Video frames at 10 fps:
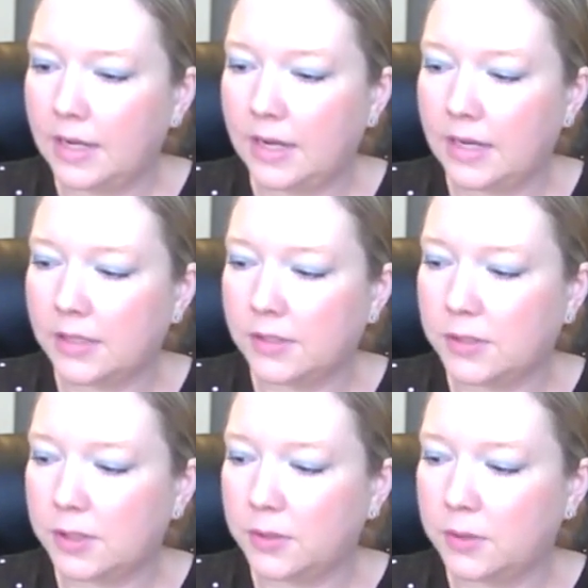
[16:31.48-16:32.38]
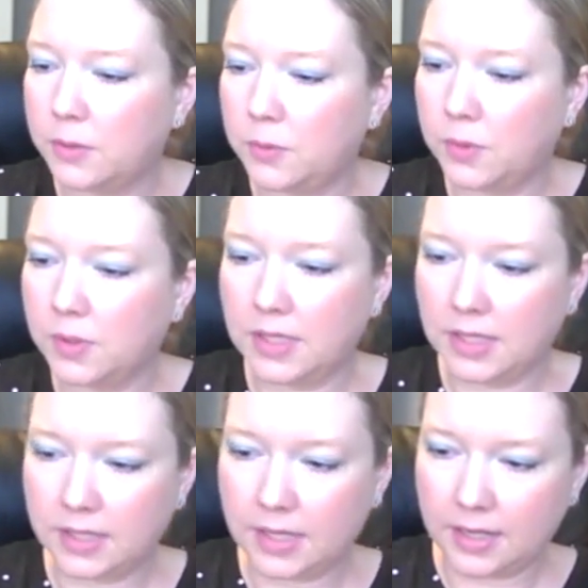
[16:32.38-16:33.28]
And so one
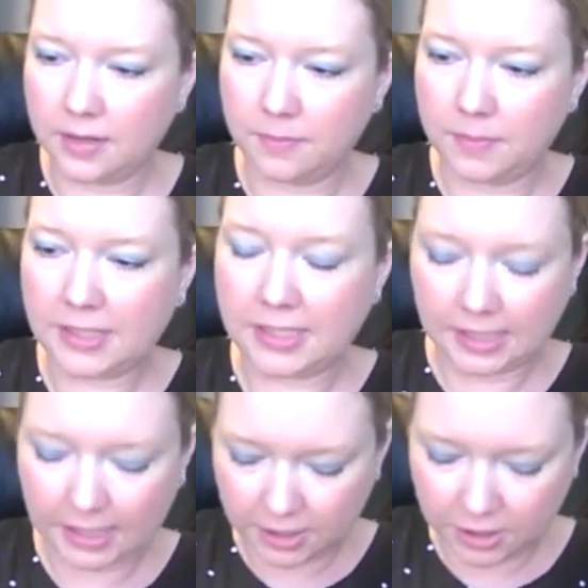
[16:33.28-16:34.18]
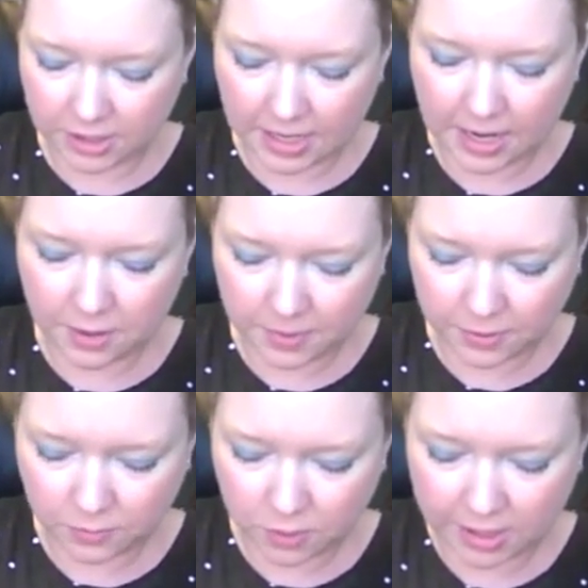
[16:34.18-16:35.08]
thing that Betsy Klager and I are
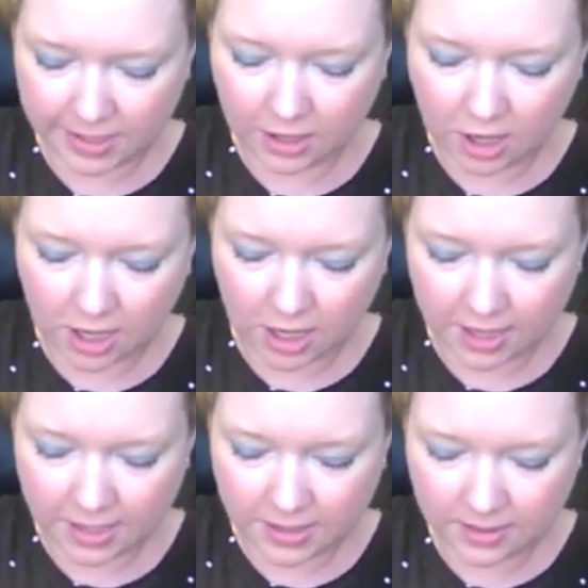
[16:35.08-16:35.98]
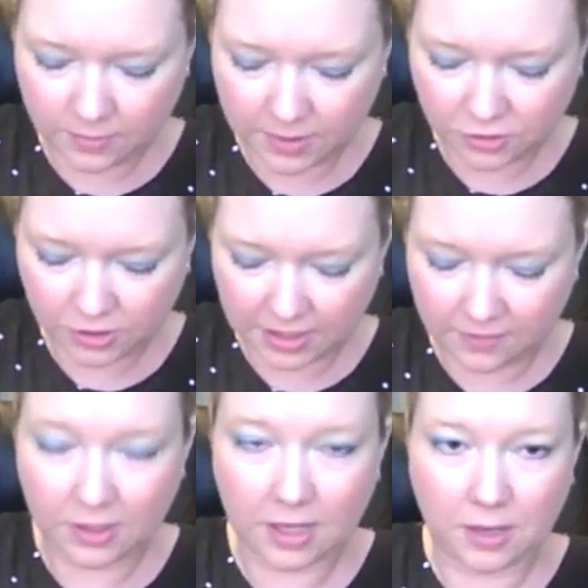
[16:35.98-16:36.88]
both working on, we actually have
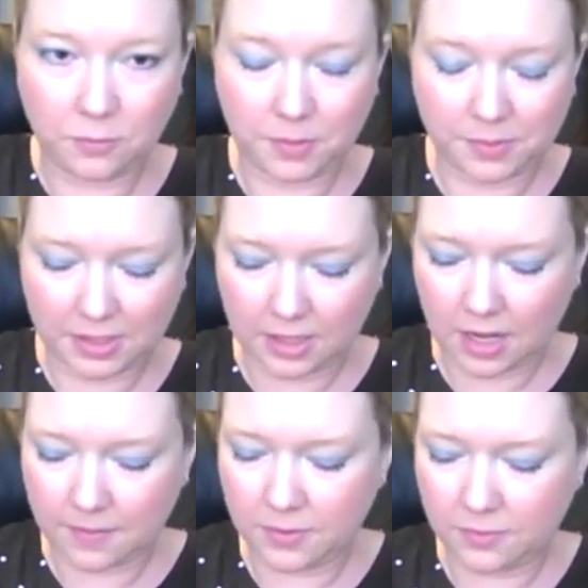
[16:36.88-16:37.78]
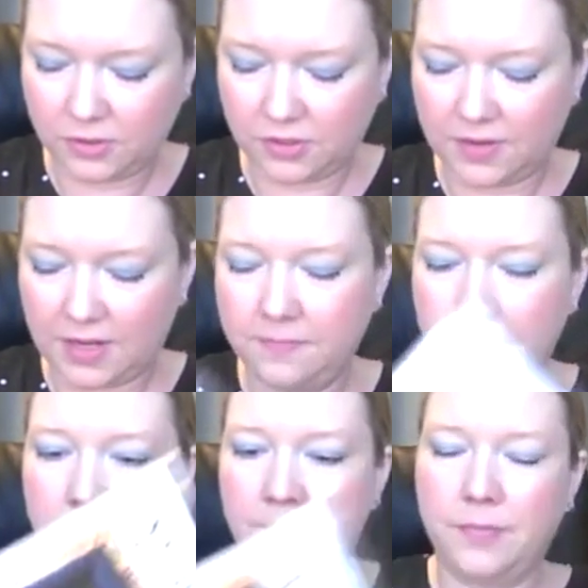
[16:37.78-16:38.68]
a lot of whips in common, which is fun,
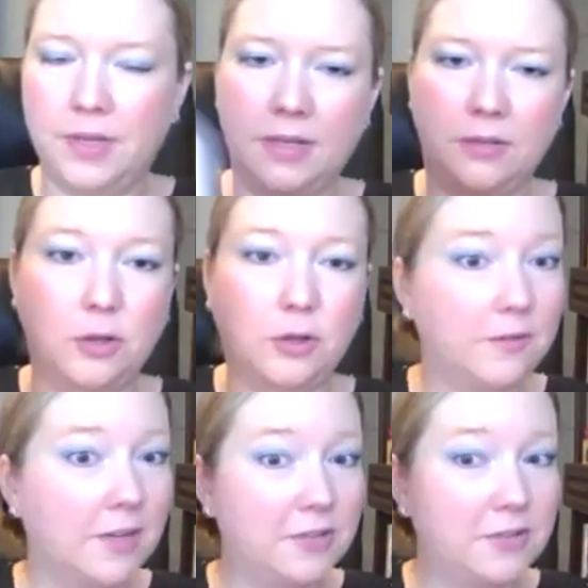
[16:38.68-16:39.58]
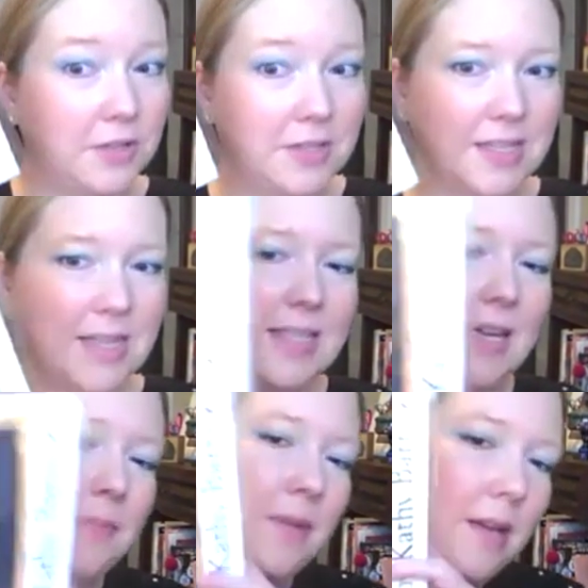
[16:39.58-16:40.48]
but totally forgot to show this last
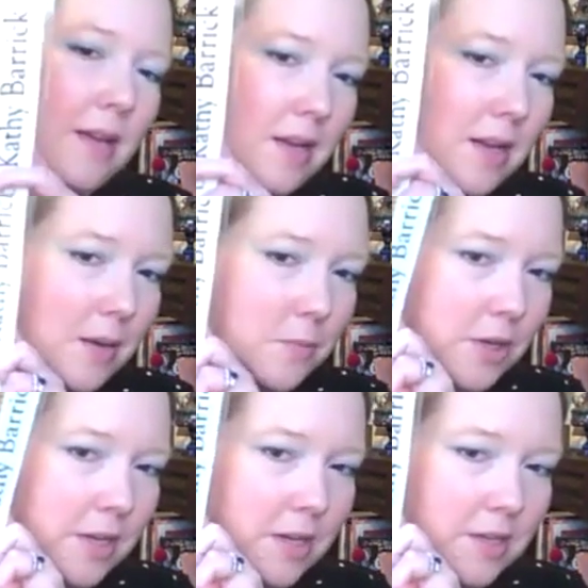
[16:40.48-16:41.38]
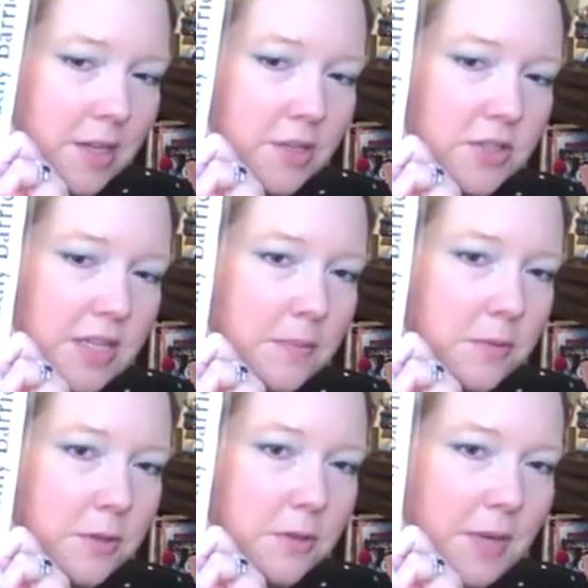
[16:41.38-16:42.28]
time. I'm working on a Dutch
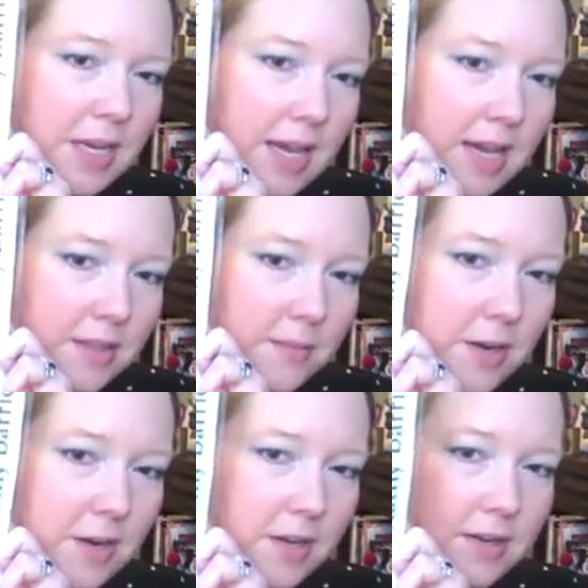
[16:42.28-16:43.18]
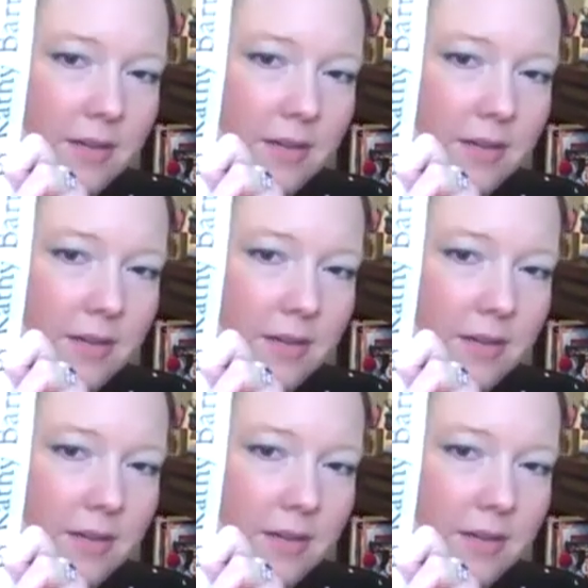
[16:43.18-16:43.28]
sampler by Kathy Barrett.